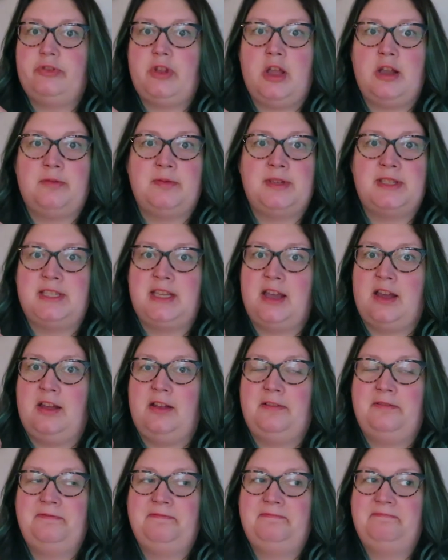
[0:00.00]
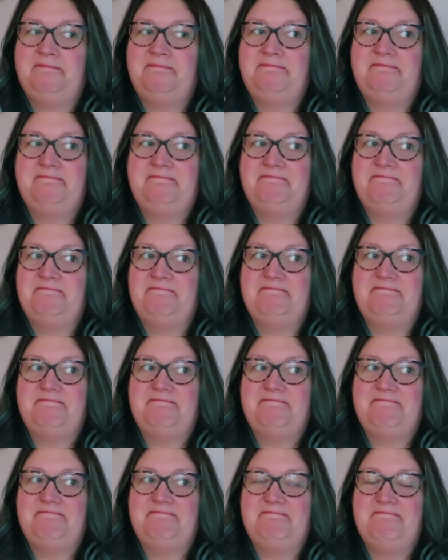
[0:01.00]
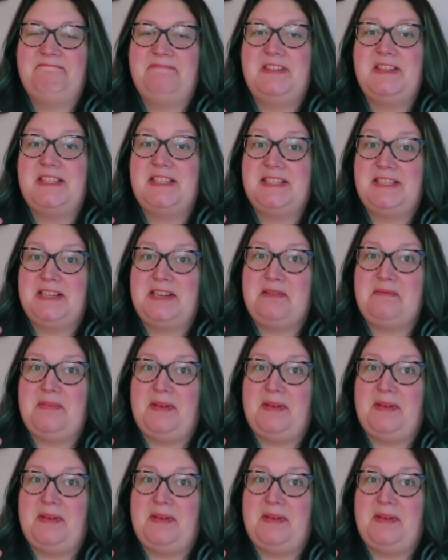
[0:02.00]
Vlogmas, y'all, this is a